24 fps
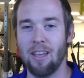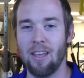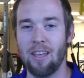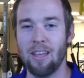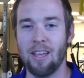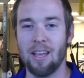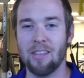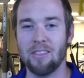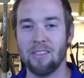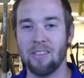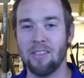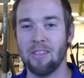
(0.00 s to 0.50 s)
Hey
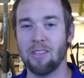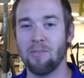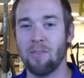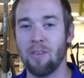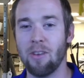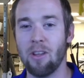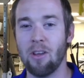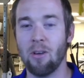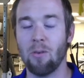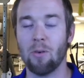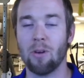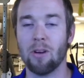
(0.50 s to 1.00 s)
guys, in this
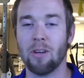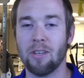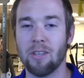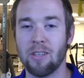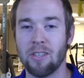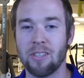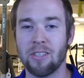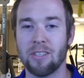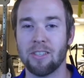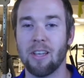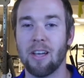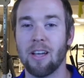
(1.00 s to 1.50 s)
video we're going to
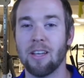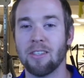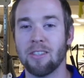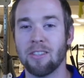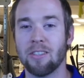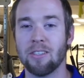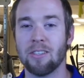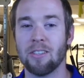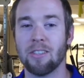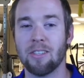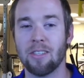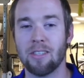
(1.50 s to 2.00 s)

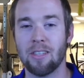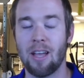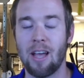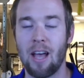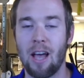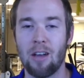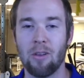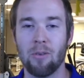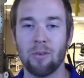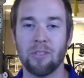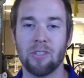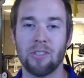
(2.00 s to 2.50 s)
discuss
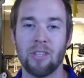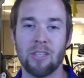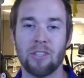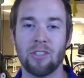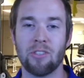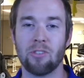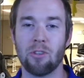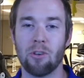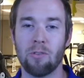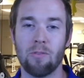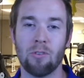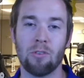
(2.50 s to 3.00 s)
how to assess
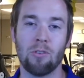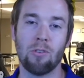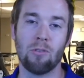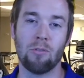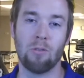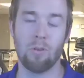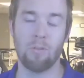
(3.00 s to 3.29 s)
cervical